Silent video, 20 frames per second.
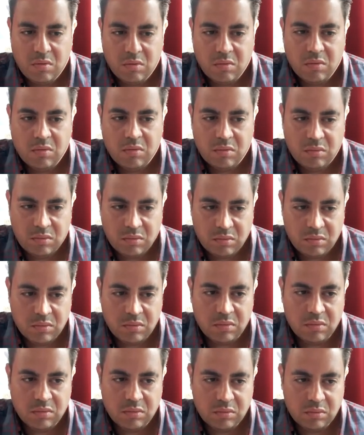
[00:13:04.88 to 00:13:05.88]

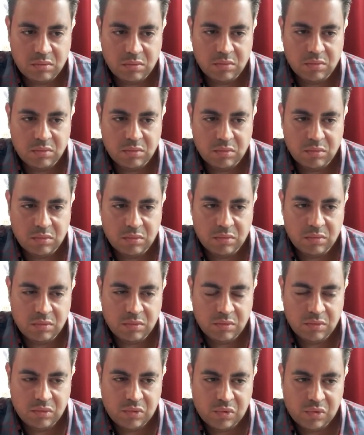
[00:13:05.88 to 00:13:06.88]

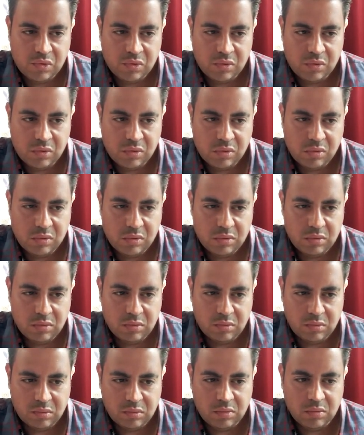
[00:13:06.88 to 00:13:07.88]

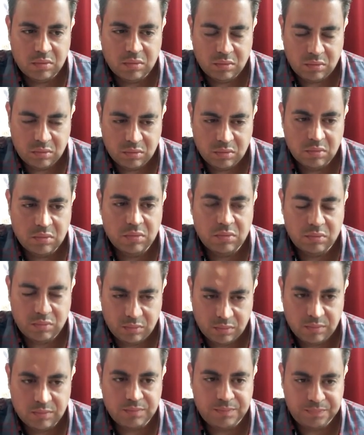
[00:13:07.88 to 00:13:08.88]

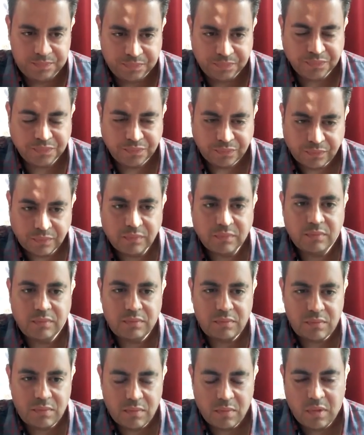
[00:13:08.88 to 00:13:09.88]

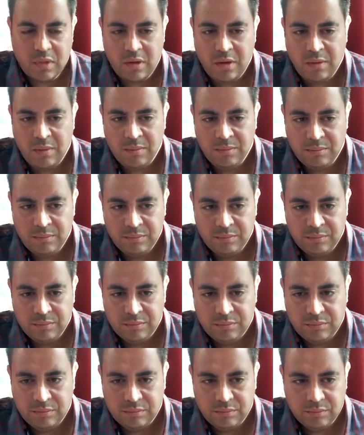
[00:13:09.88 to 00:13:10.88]

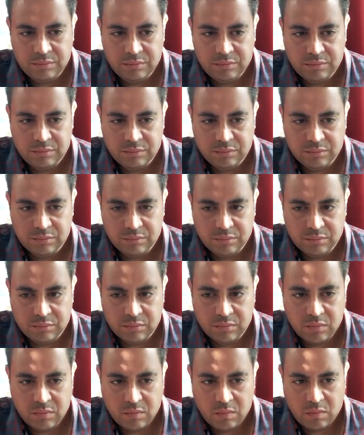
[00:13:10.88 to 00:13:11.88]

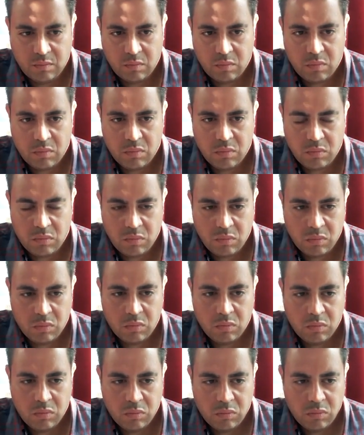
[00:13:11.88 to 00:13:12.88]
The person shown says nothing.